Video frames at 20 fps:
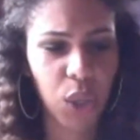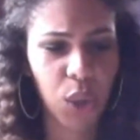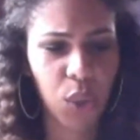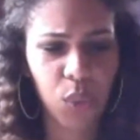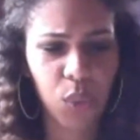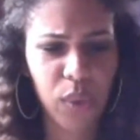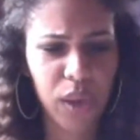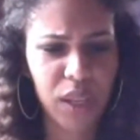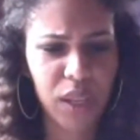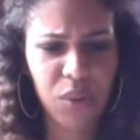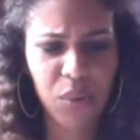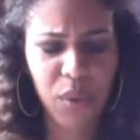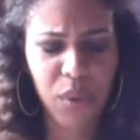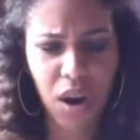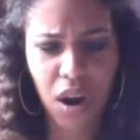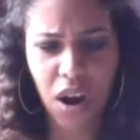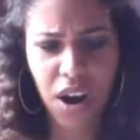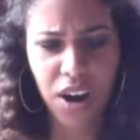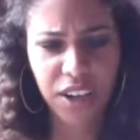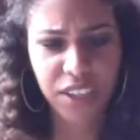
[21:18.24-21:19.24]
"Will, where
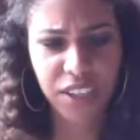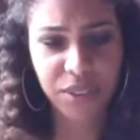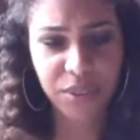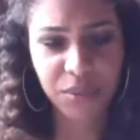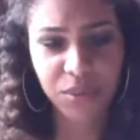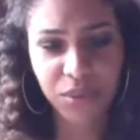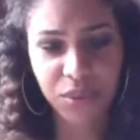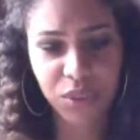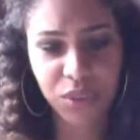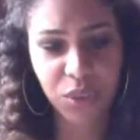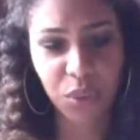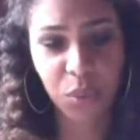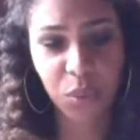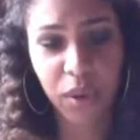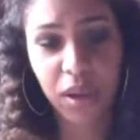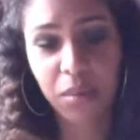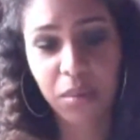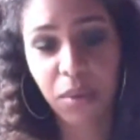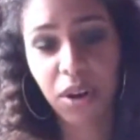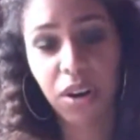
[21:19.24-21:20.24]
are you?" Sir
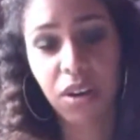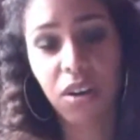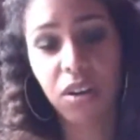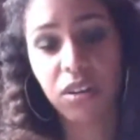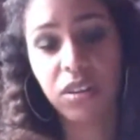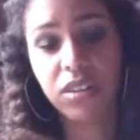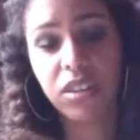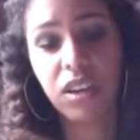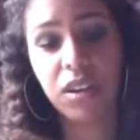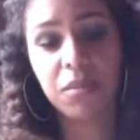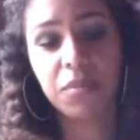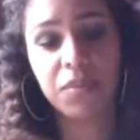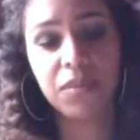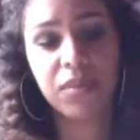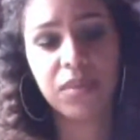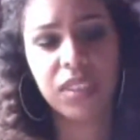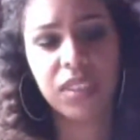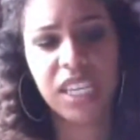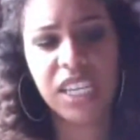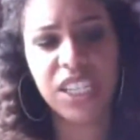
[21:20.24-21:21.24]
Waymar called up.
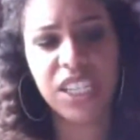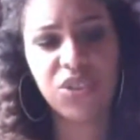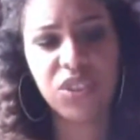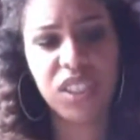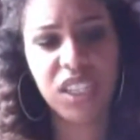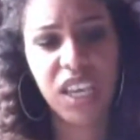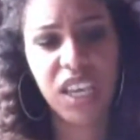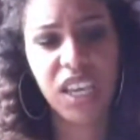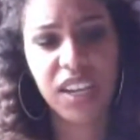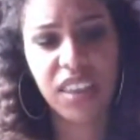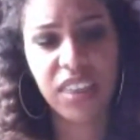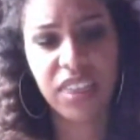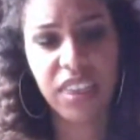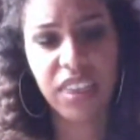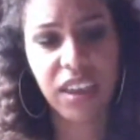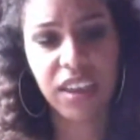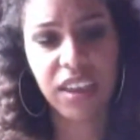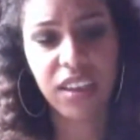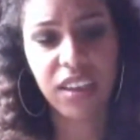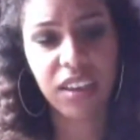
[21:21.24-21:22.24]
"Can you see
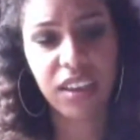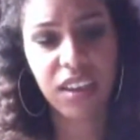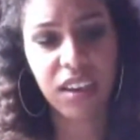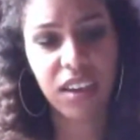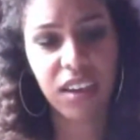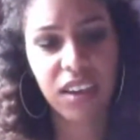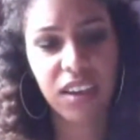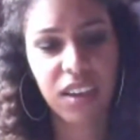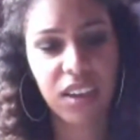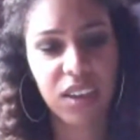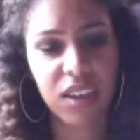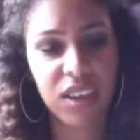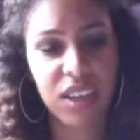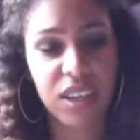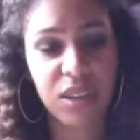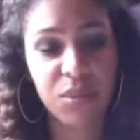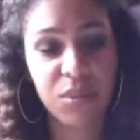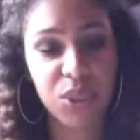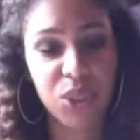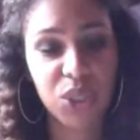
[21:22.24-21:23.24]
anything?"
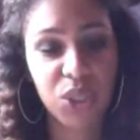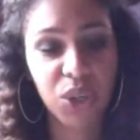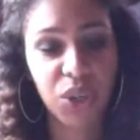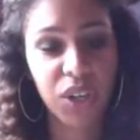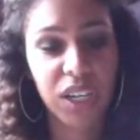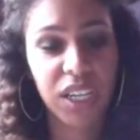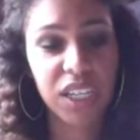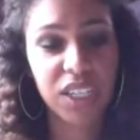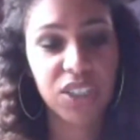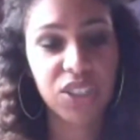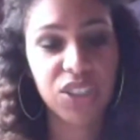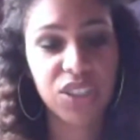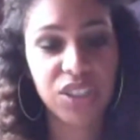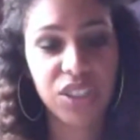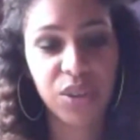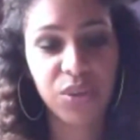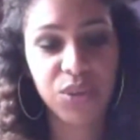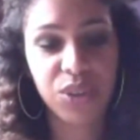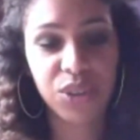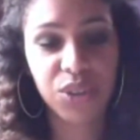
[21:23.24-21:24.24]
He was turning in a
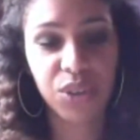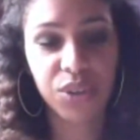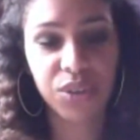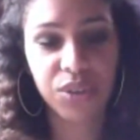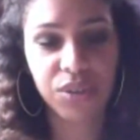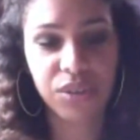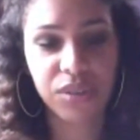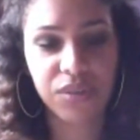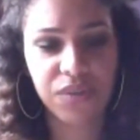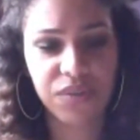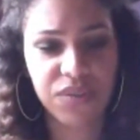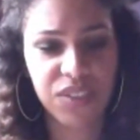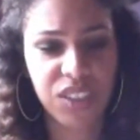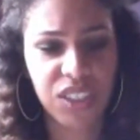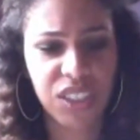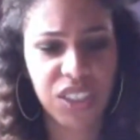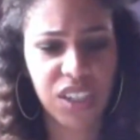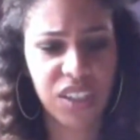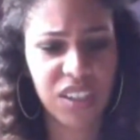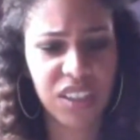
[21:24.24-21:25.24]
slow circle,
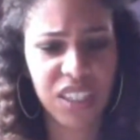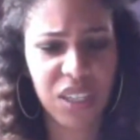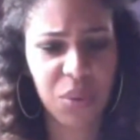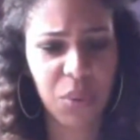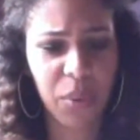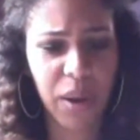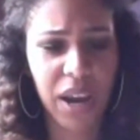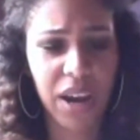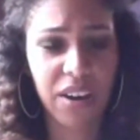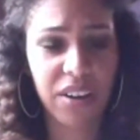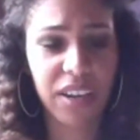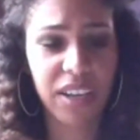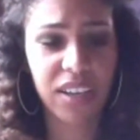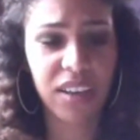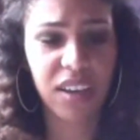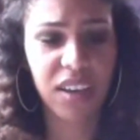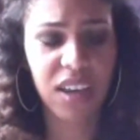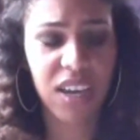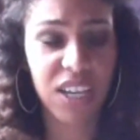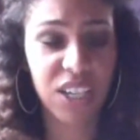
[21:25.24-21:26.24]
suddenly wary,
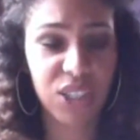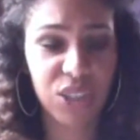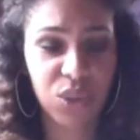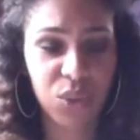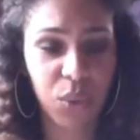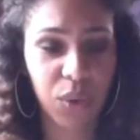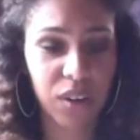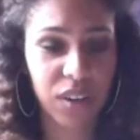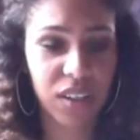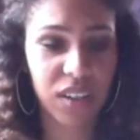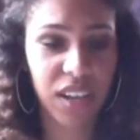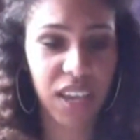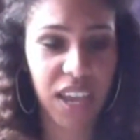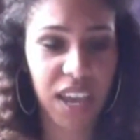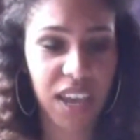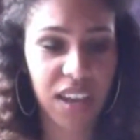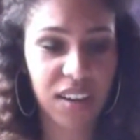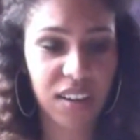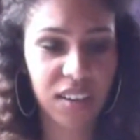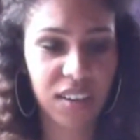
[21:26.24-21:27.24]
his sword in
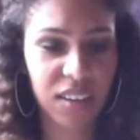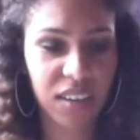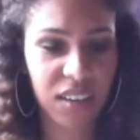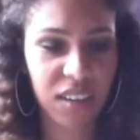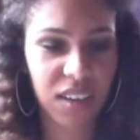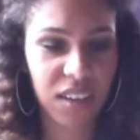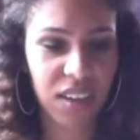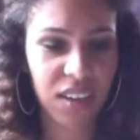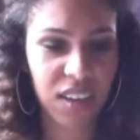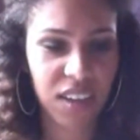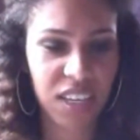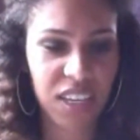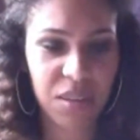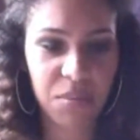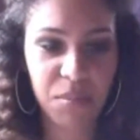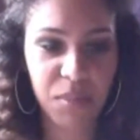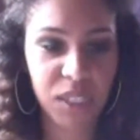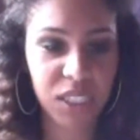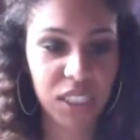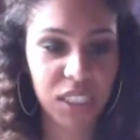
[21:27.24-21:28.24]
hand. He
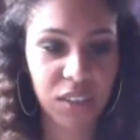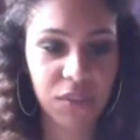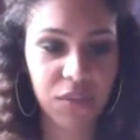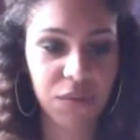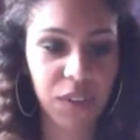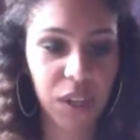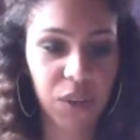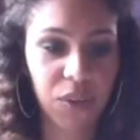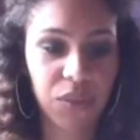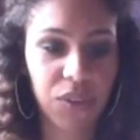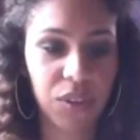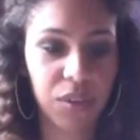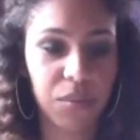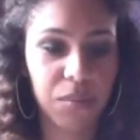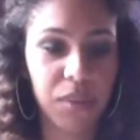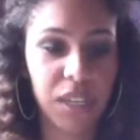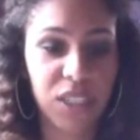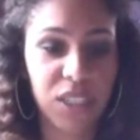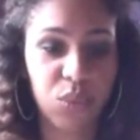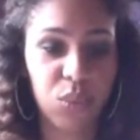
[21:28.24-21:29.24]
must have felt
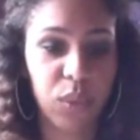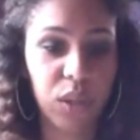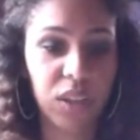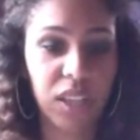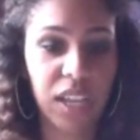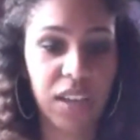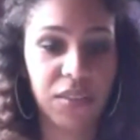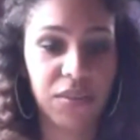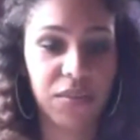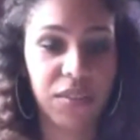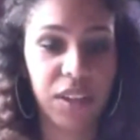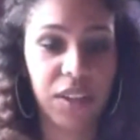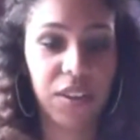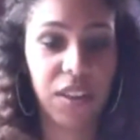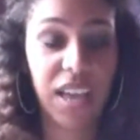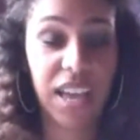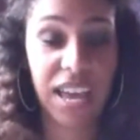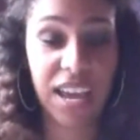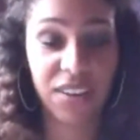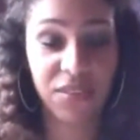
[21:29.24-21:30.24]
them, as Will had
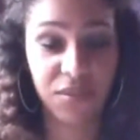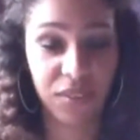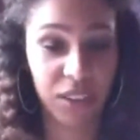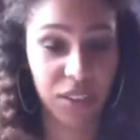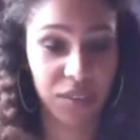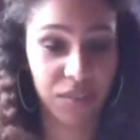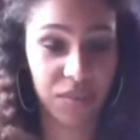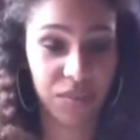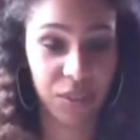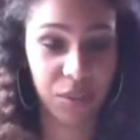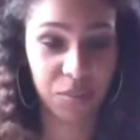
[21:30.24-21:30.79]
felt.